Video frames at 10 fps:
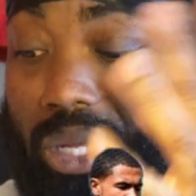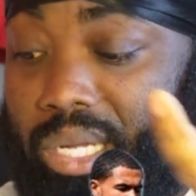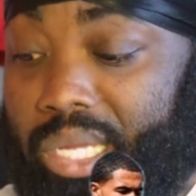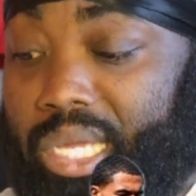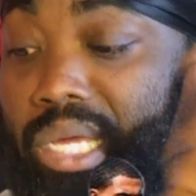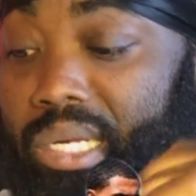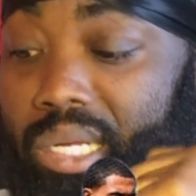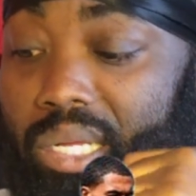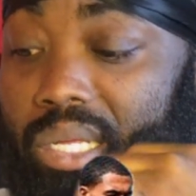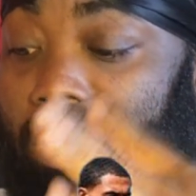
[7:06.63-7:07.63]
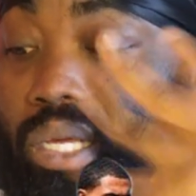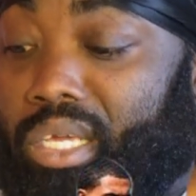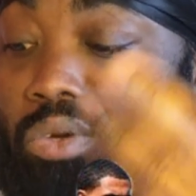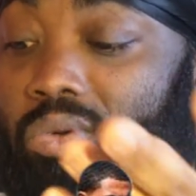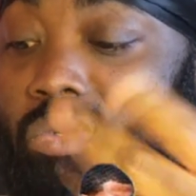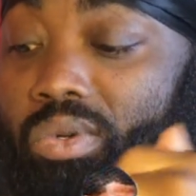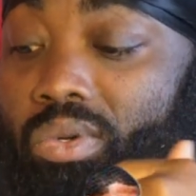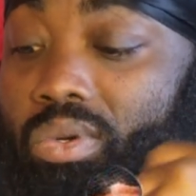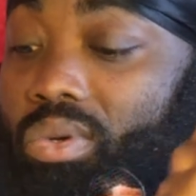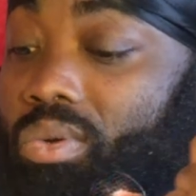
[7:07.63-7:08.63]
Again,
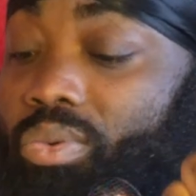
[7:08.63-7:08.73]
Nkuku,